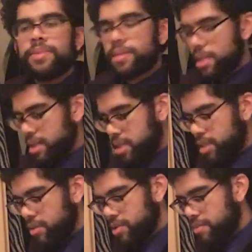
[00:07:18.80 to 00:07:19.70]
the
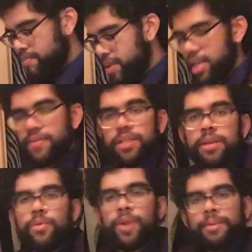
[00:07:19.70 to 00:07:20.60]
stool's not big enough, is it?
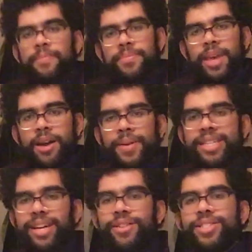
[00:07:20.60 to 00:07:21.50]
Well, there we
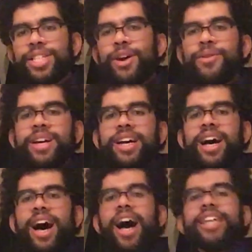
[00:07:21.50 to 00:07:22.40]
go. So,
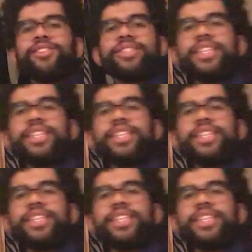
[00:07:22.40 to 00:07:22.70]
I got